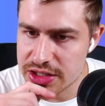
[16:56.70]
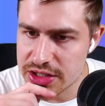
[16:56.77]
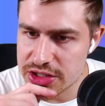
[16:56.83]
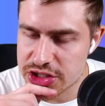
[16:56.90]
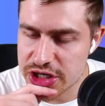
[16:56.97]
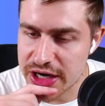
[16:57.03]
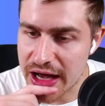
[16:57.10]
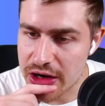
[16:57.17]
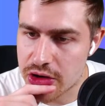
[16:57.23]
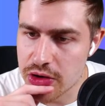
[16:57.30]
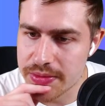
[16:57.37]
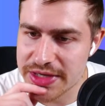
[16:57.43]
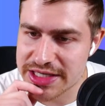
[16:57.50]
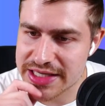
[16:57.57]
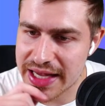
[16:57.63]

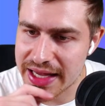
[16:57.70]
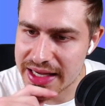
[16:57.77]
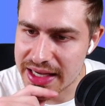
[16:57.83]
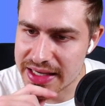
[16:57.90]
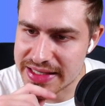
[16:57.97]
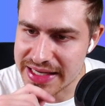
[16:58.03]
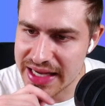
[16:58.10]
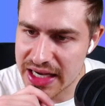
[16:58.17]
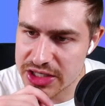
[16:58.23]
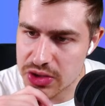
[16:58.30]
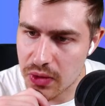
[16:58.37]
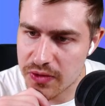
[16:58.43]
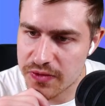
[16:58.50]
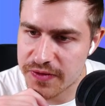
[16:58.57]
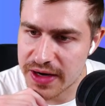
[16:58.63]
Chinakum is saying Diaz
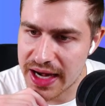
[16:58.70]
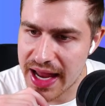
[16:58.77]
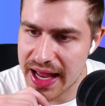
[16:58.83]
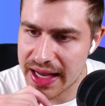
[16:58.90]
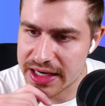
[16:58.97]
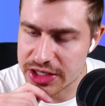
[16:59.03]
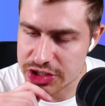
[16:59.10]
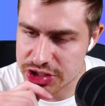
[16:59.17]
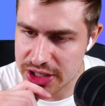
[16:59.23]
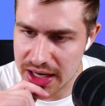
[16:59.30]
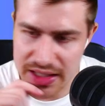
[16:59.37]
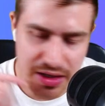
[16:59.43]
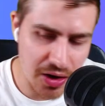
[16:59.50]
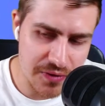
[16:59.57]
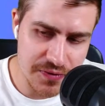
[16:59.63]
or Fernandes.
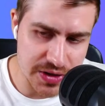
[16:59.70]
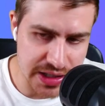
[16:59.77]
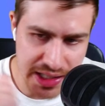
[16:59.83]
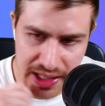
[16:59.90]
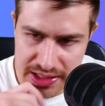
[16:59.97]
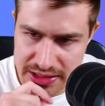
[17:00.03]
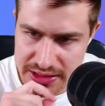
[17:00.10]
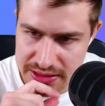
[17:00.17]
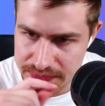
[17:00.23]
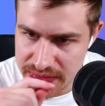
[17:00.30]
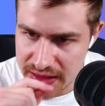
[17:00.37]
I'd go for Diaz.